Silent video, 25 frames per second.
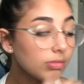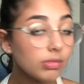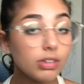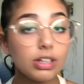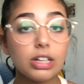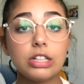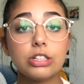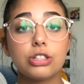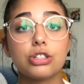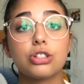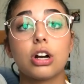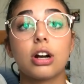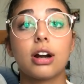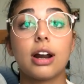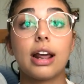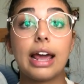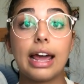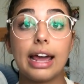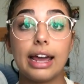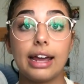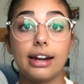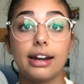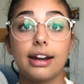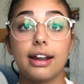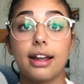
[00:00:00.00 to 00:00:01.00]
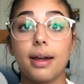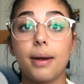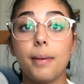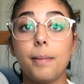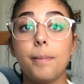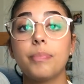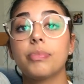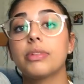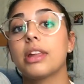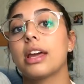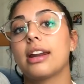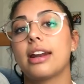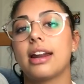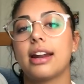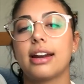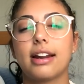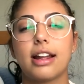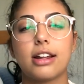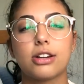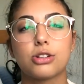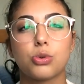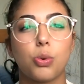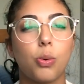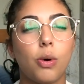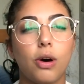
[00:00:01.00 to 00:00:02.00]
They start at 8 a.m. and end
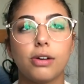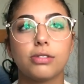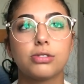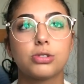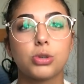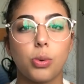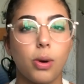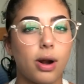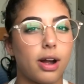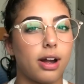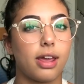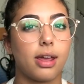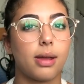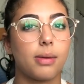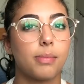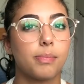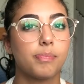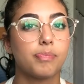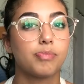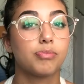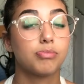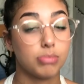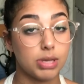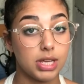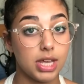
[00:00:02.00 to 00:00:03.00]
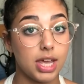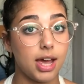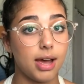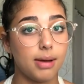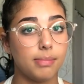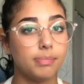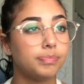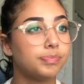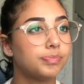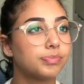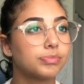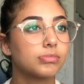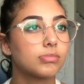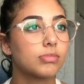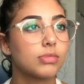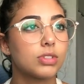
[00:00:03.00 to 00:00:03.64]
at 12.20 p.m.